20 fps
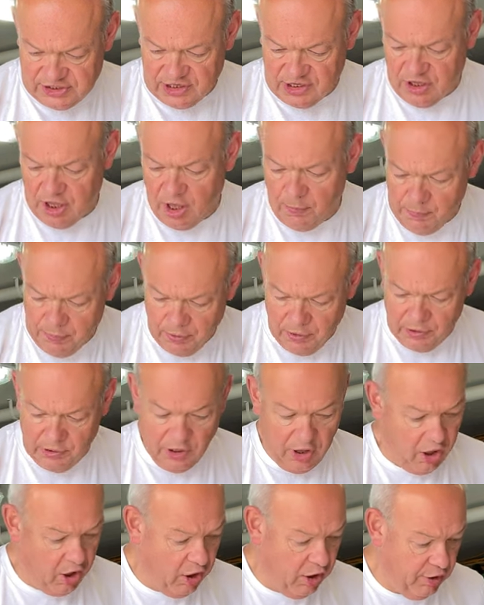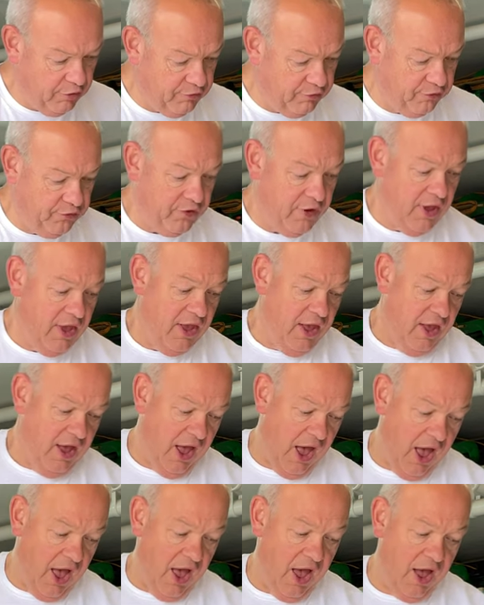a couple of
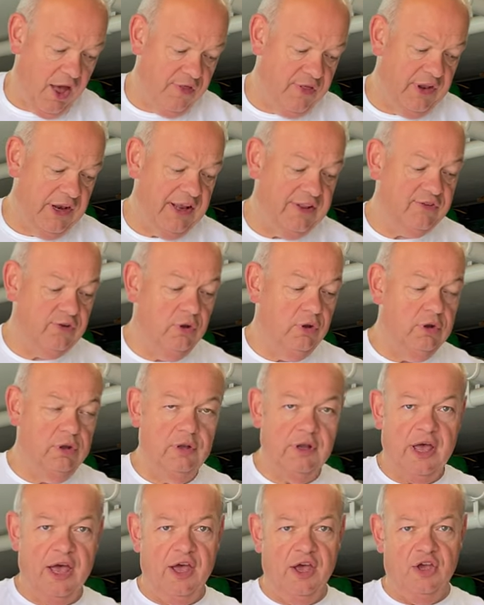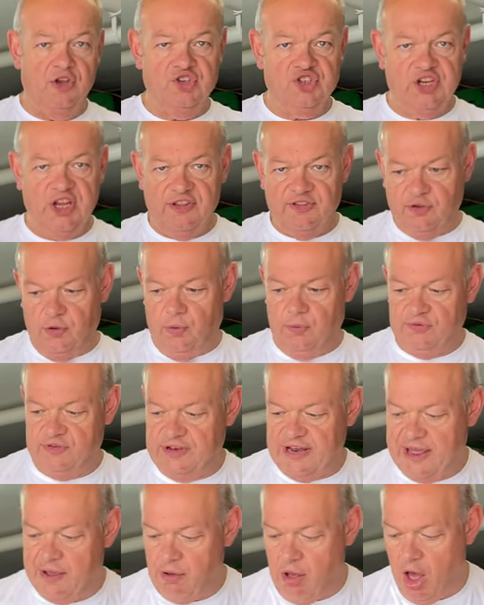uh, the little uh, chisels
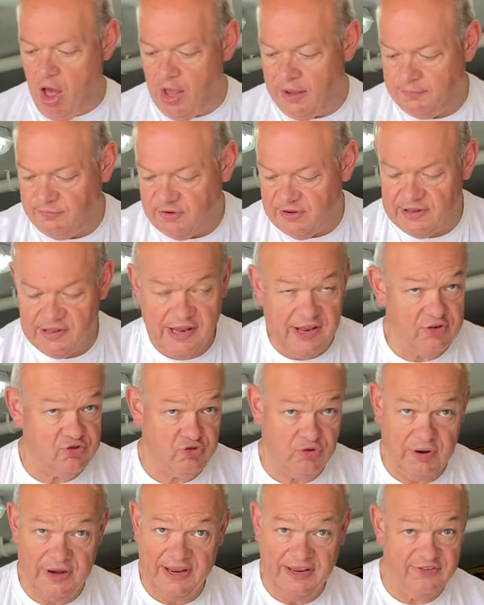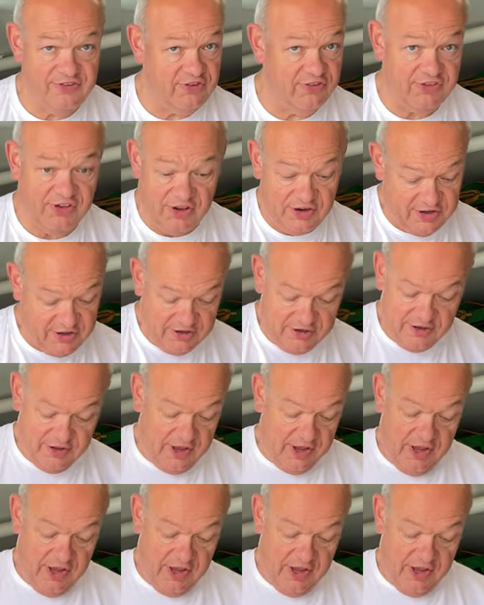now i'm literally just going to